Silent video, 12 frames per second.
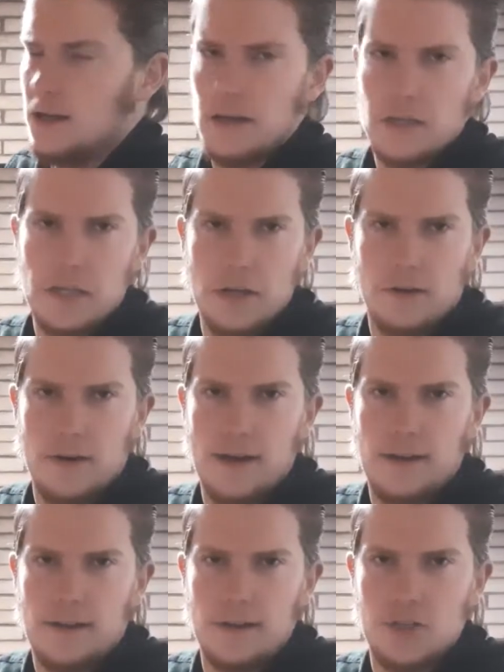can
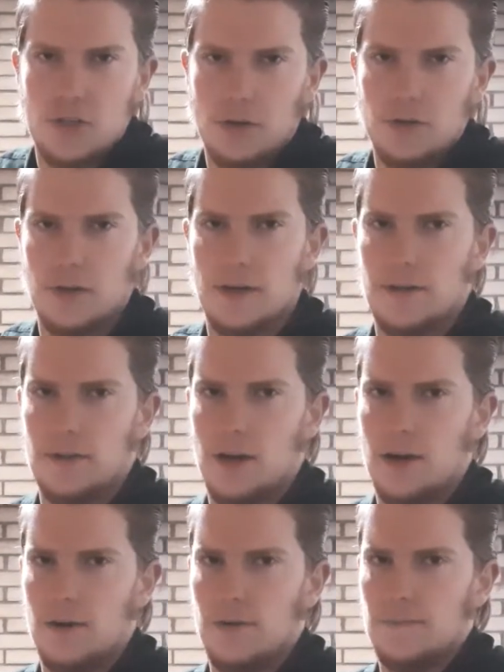theoretically shoulder it,
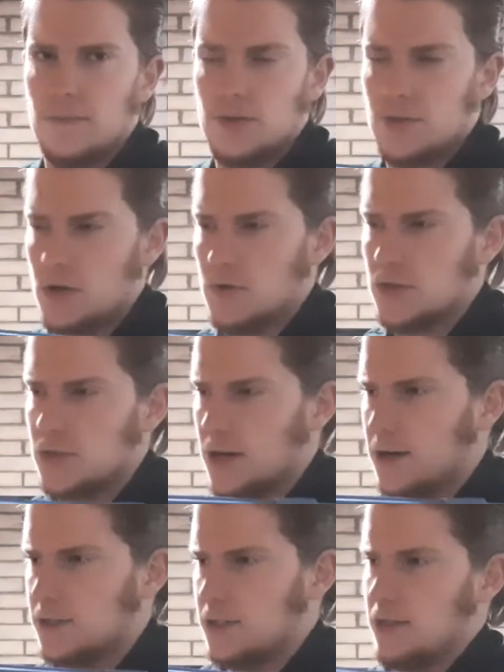though there's no
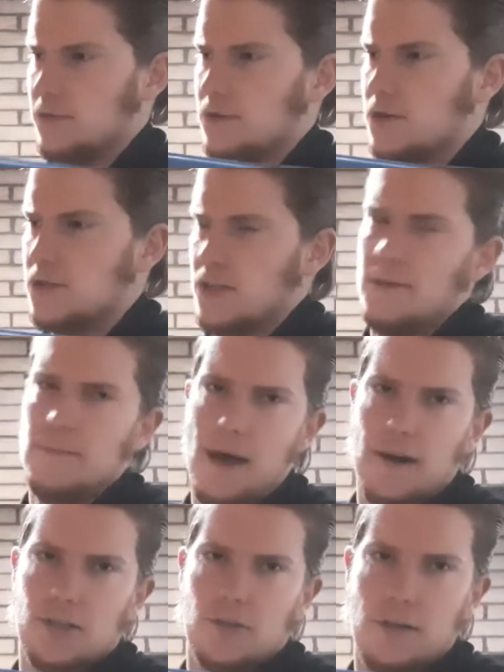stock to reduce the
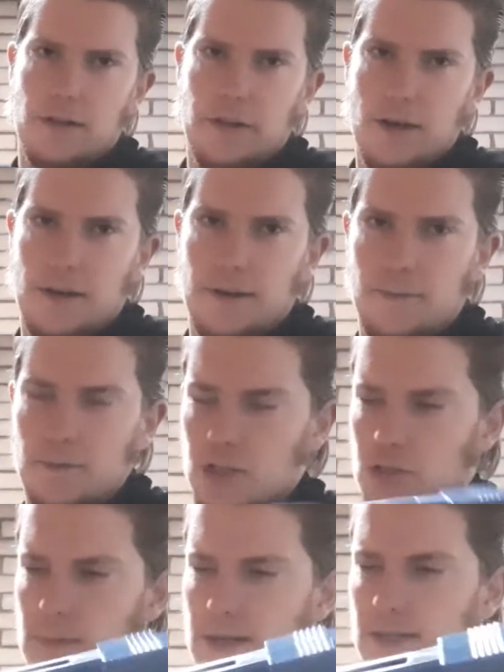impact or anything,
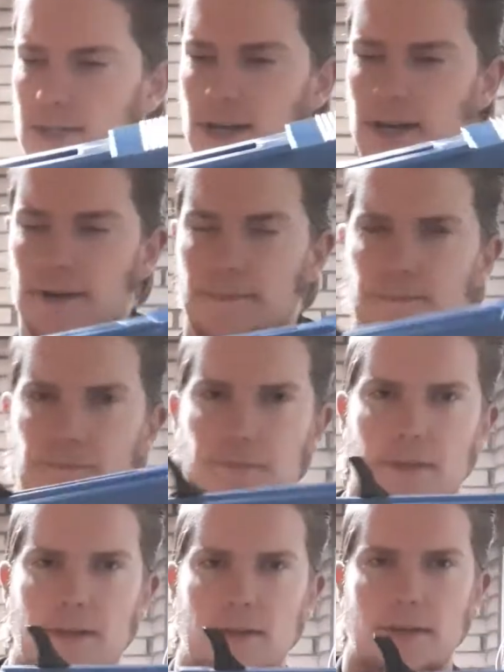which means that
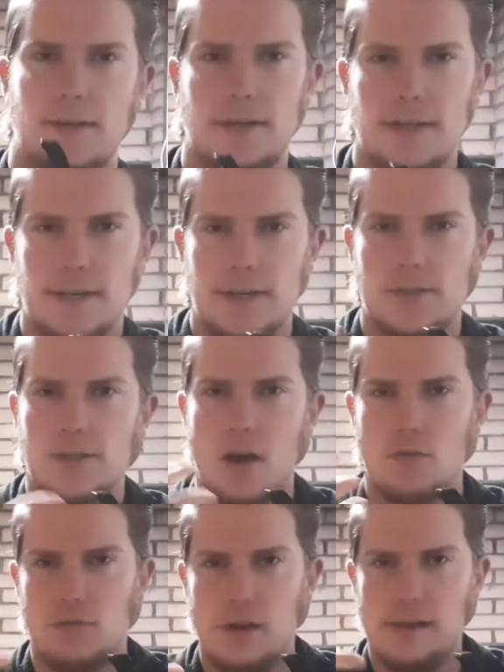it's
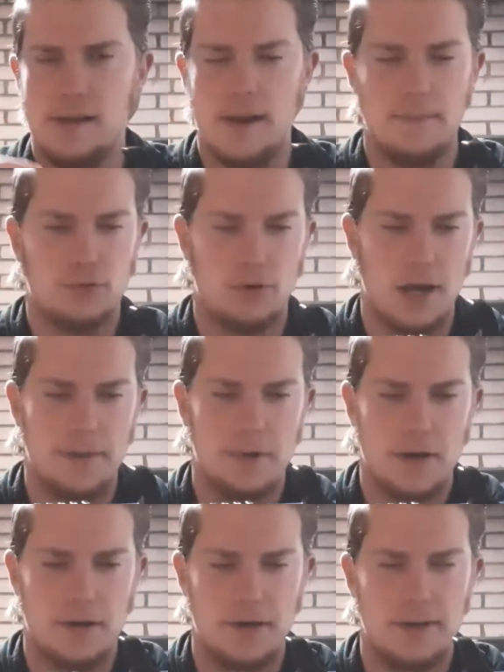not really a
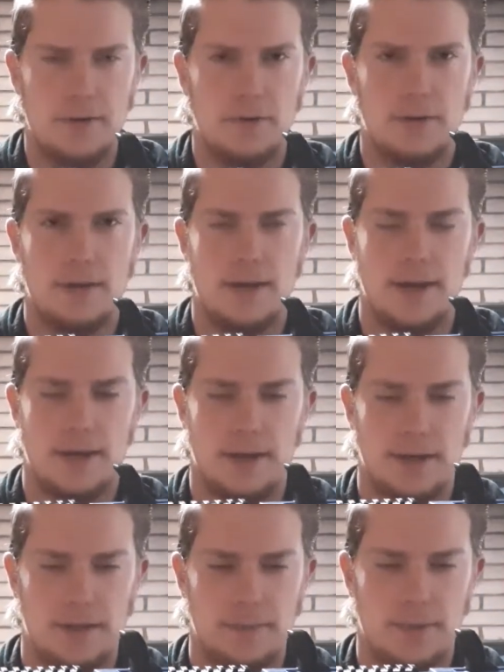primary,
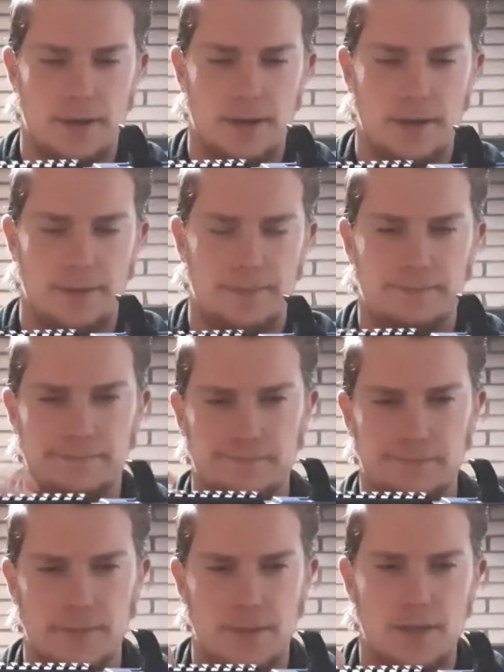but
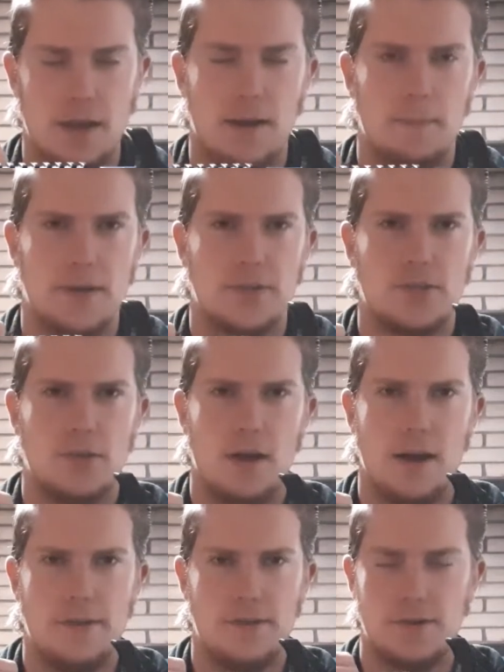it's not a pistol
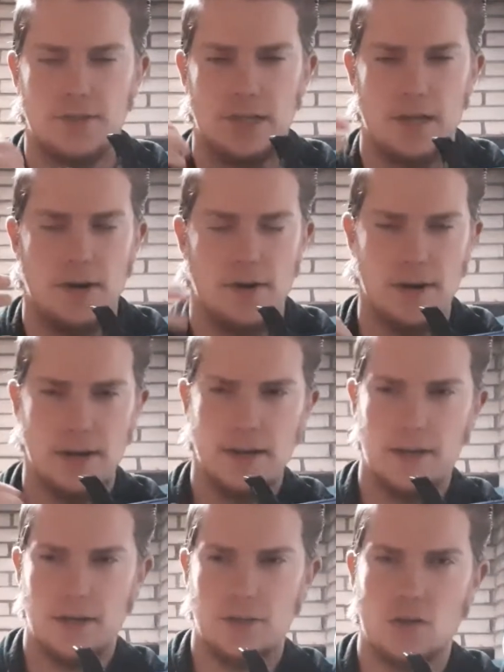either, so
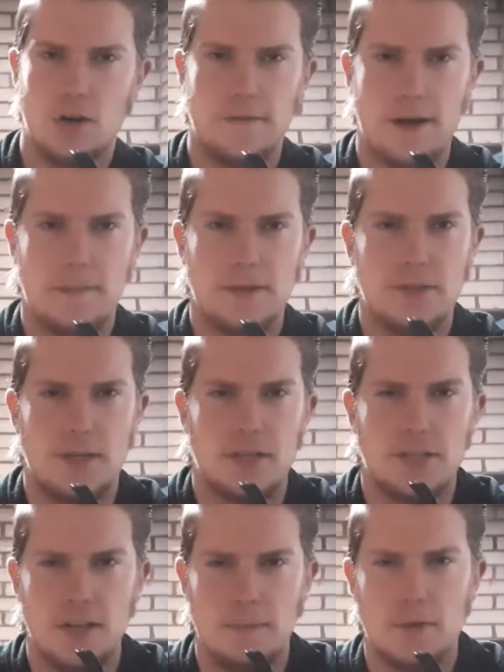sort of almost a
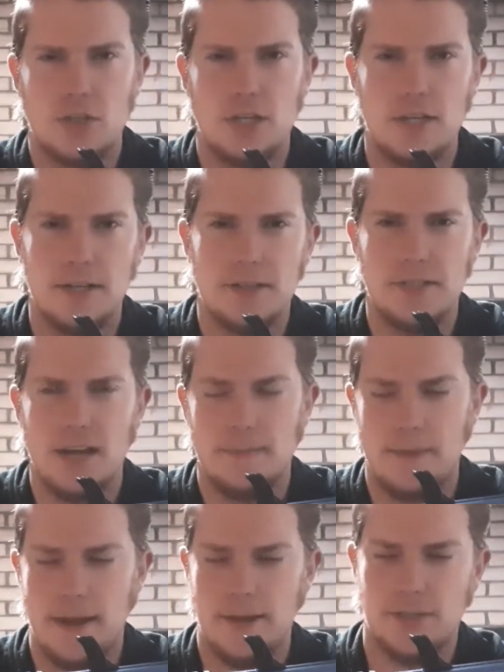submachine gun
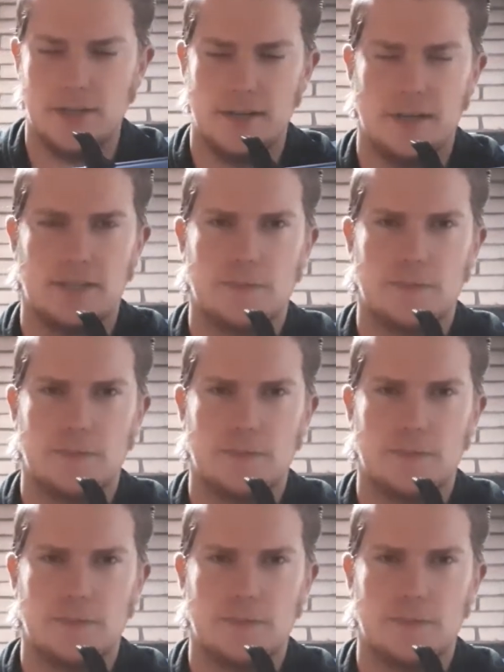type-esque in its